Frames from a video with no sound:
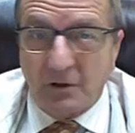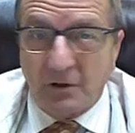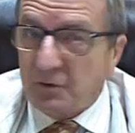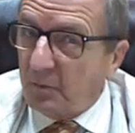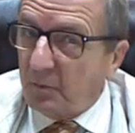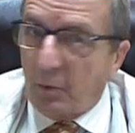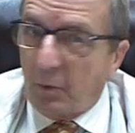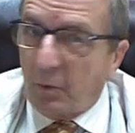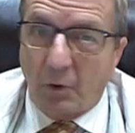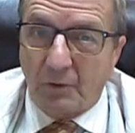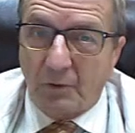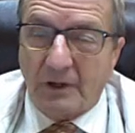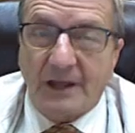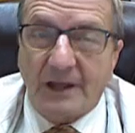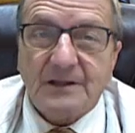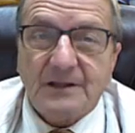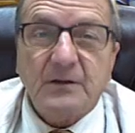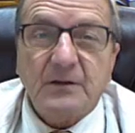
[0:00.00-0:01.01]
you're more
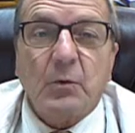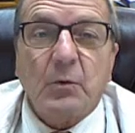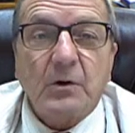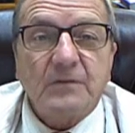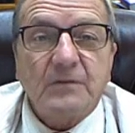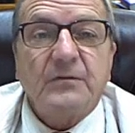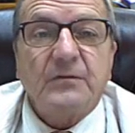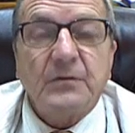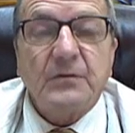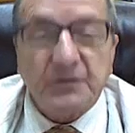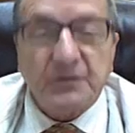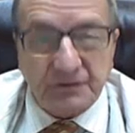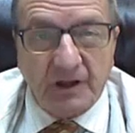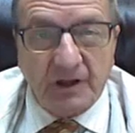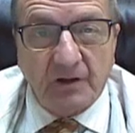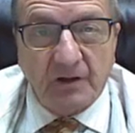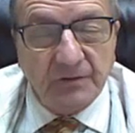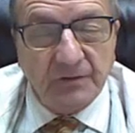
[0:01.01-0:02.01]
likely working for
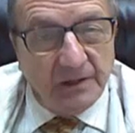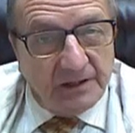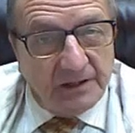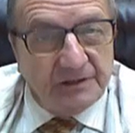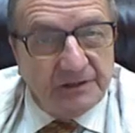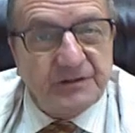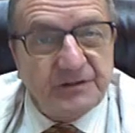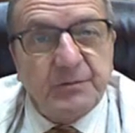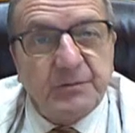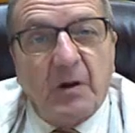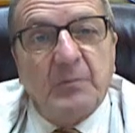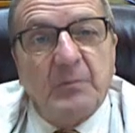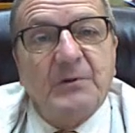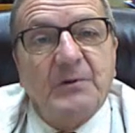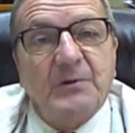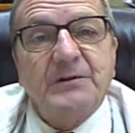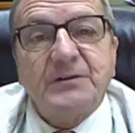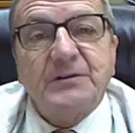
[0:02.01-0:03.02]
yourself as a small
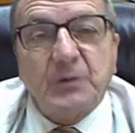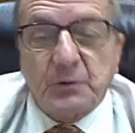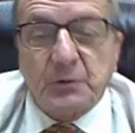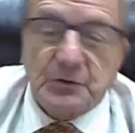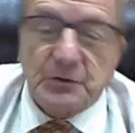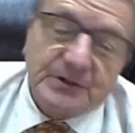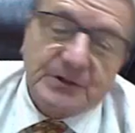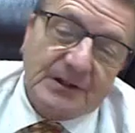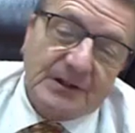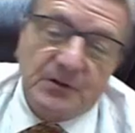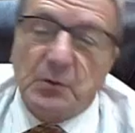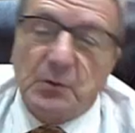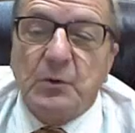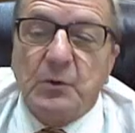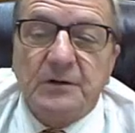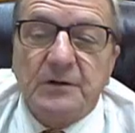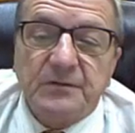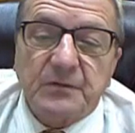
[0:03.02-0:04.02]
business owner than you
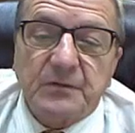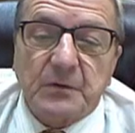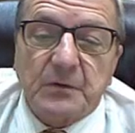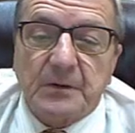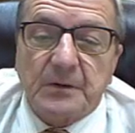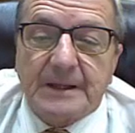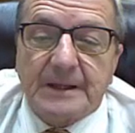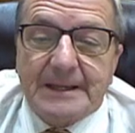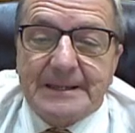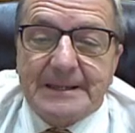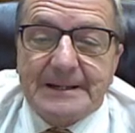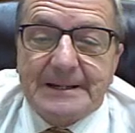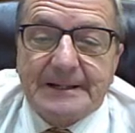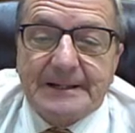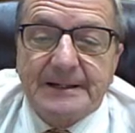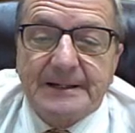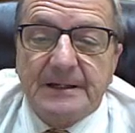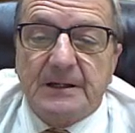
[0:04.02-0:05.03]
would for
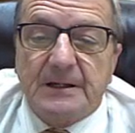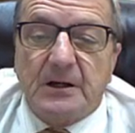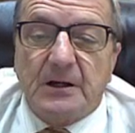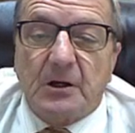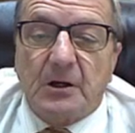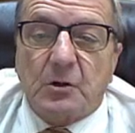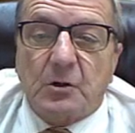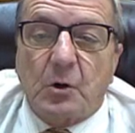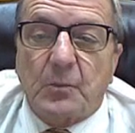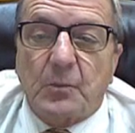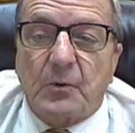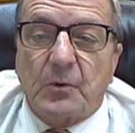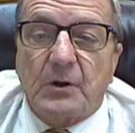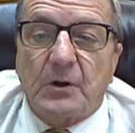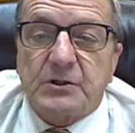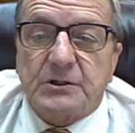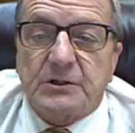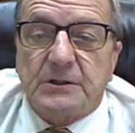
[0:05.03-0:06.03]
a
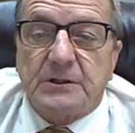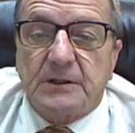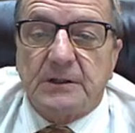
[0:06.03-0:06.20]
corporation.